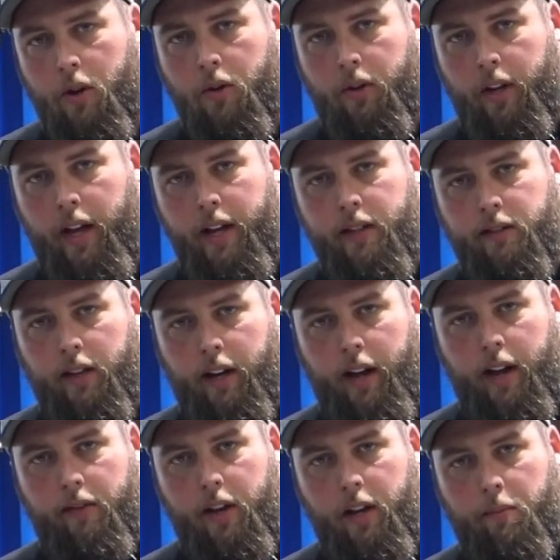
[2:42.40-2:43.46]
road today is going to
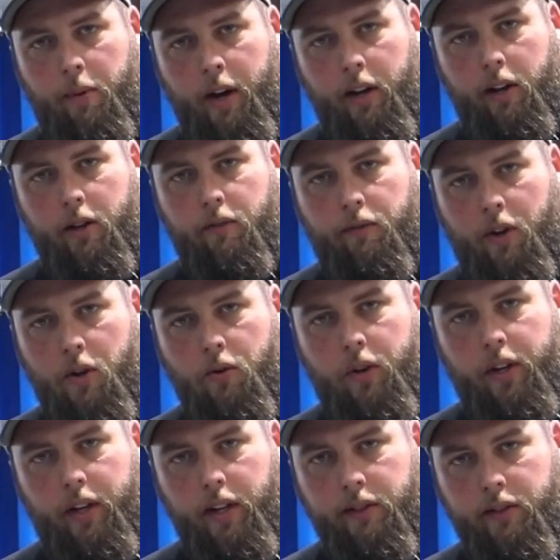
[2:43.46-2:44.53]
have a parallel flow
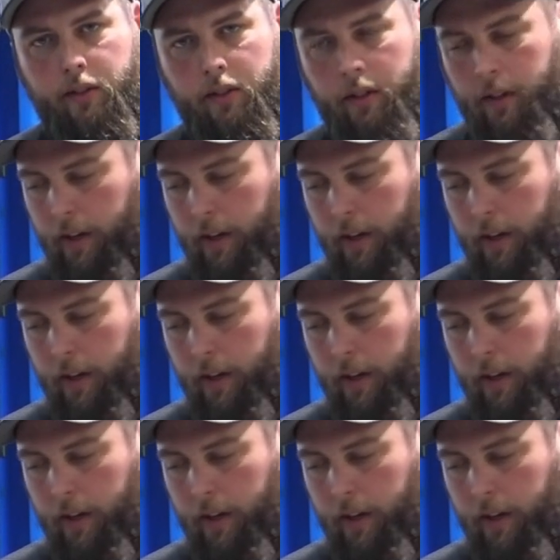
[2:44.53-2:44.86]
condenser.